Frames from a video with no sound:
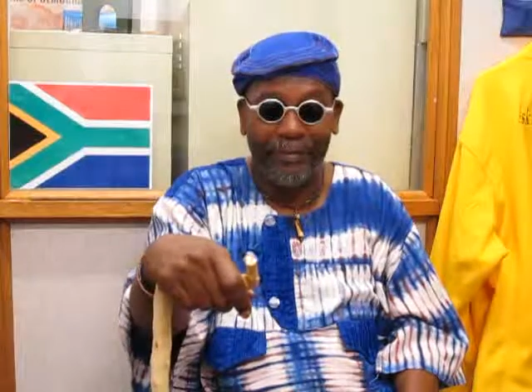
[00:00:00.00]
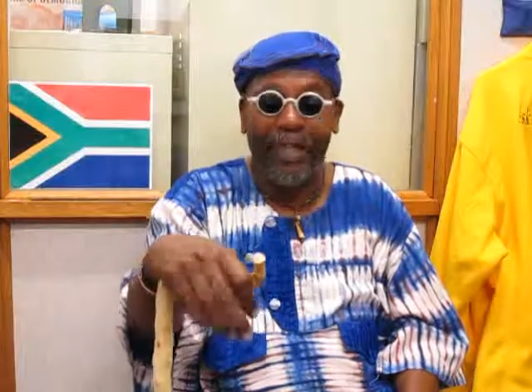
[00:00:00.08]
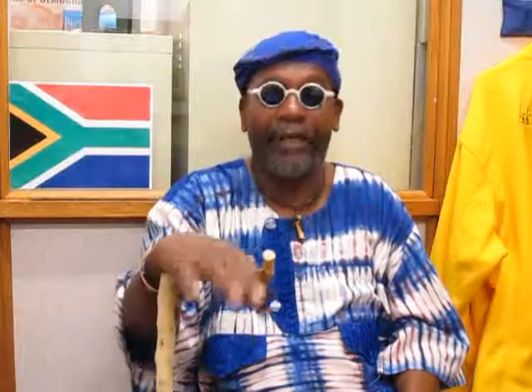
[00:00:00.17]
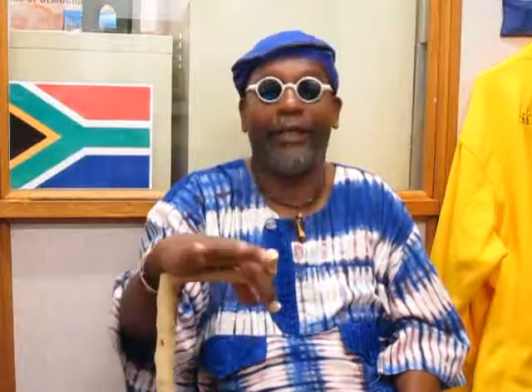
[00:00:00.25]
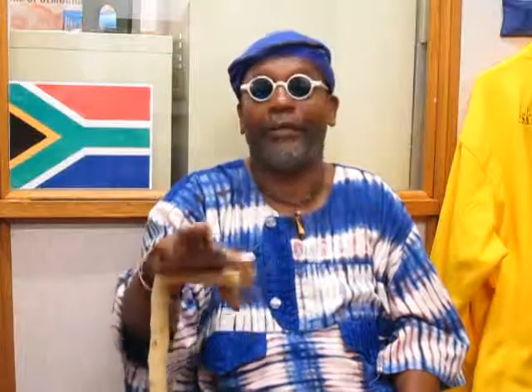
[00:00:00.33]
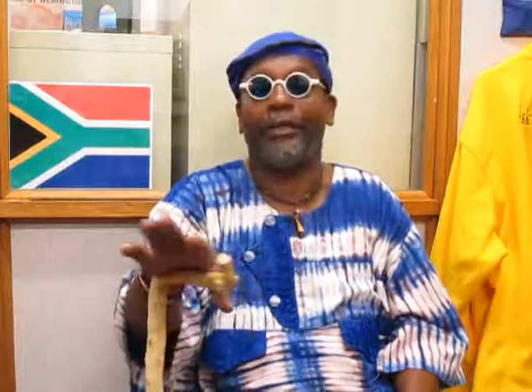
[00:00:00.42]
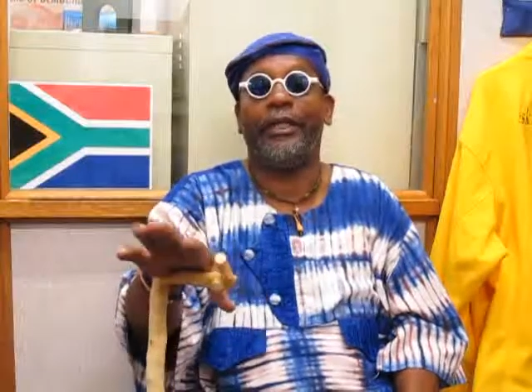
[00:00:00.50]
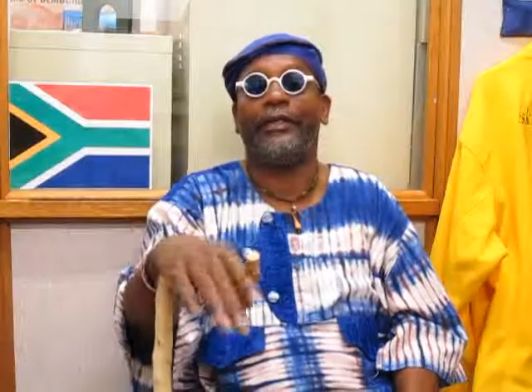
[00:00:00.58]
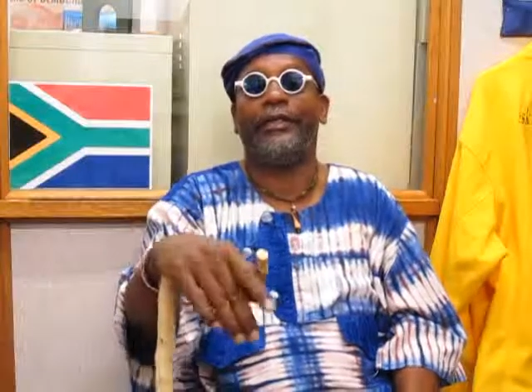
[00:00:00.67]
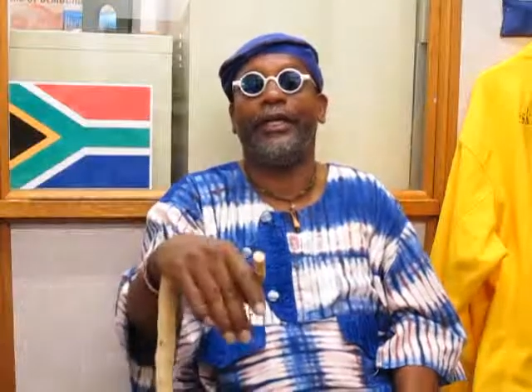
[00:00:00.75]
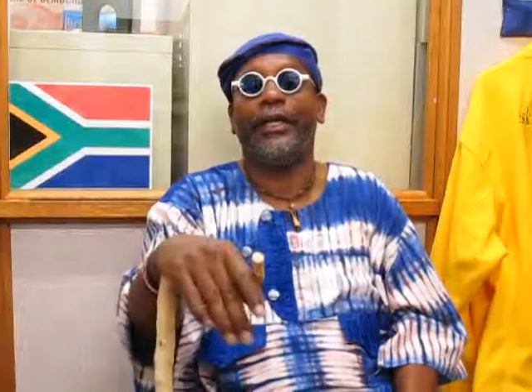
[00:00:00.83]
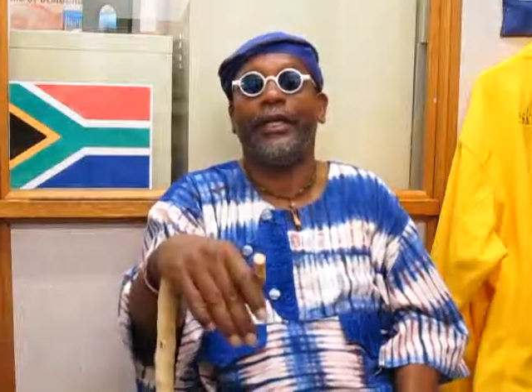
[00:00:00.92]
Anyway, that's
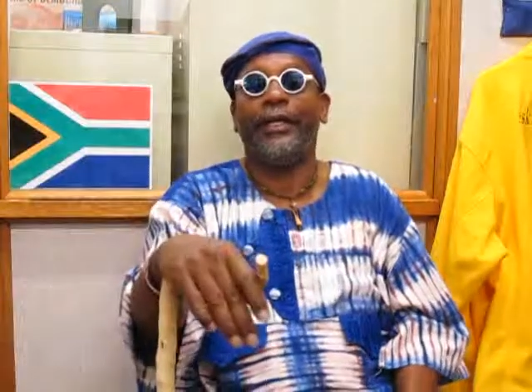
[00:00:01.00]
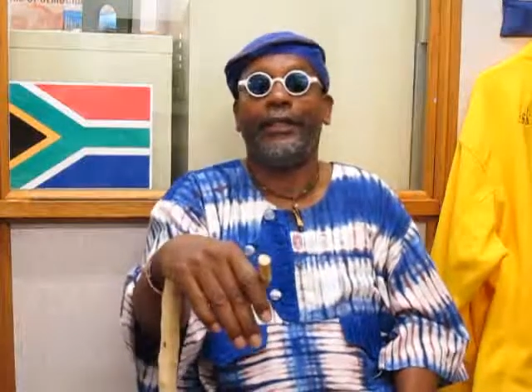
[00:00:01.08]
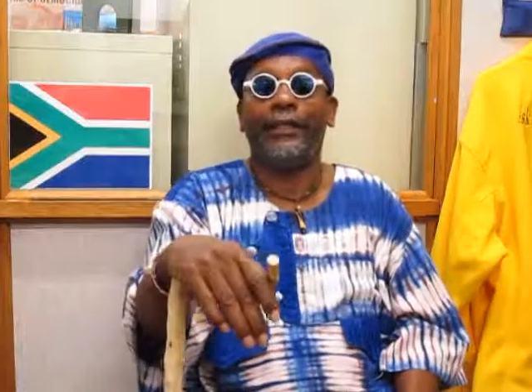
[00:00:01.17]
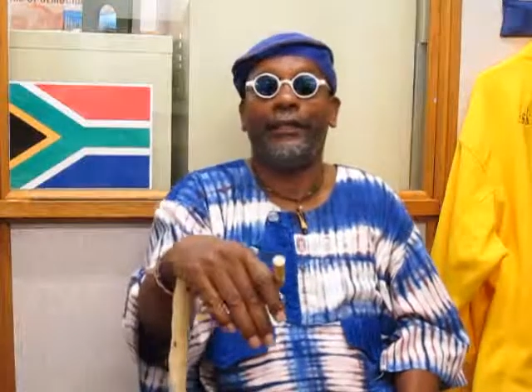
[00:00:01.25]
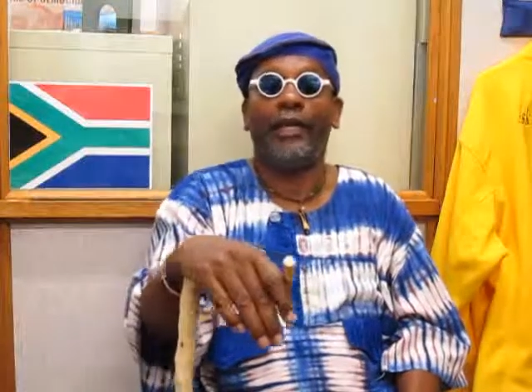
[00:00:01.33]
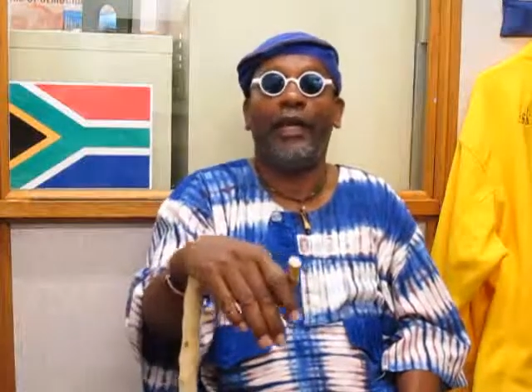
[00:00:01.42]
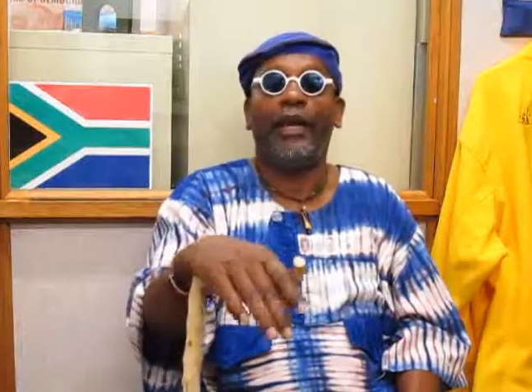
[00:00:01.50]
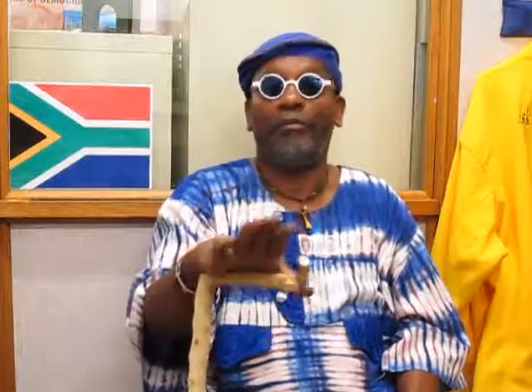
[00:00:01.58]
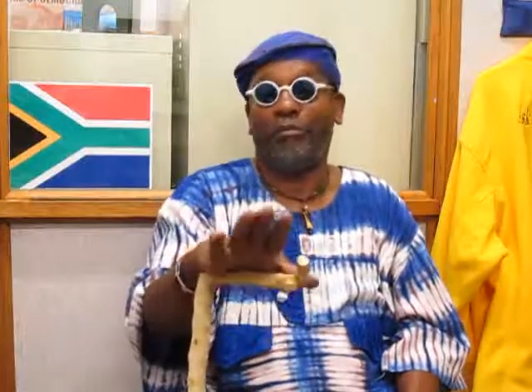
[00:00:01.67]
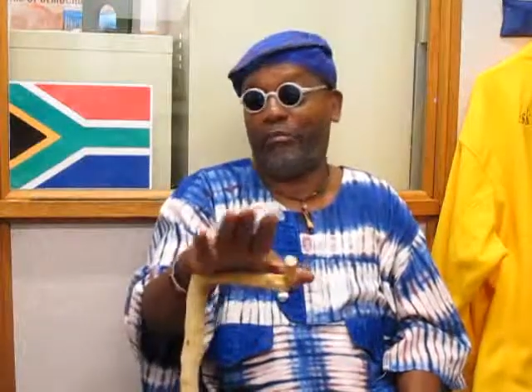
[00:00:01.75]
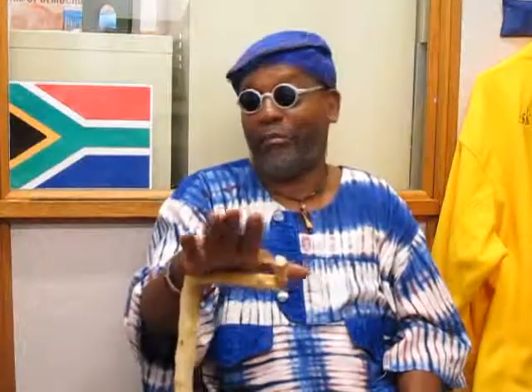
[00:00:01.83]
it. I'm,